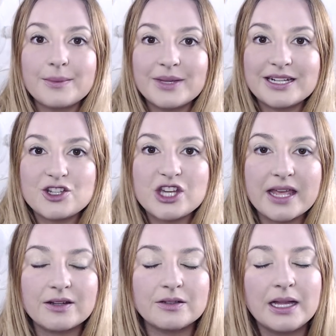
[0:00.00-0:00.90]
I'm going to
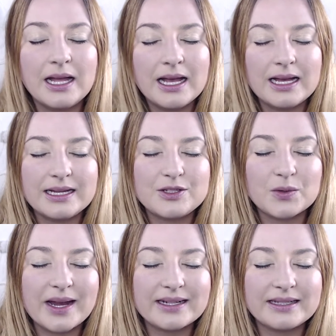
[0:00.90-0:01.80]
channel uh,
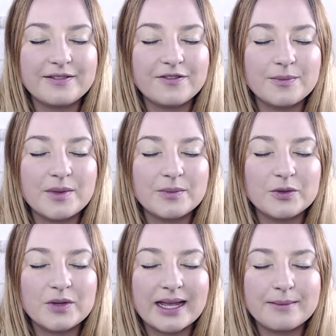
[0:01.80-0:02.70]
directly from the
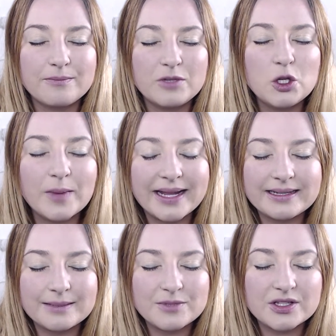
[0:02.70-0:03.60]
moon knight, nuumite,
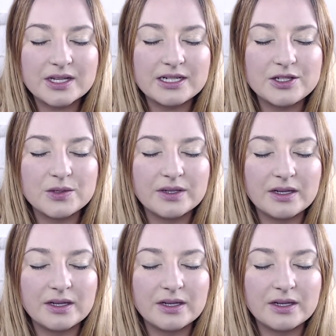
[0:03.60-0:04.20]
and I'm just going to do a,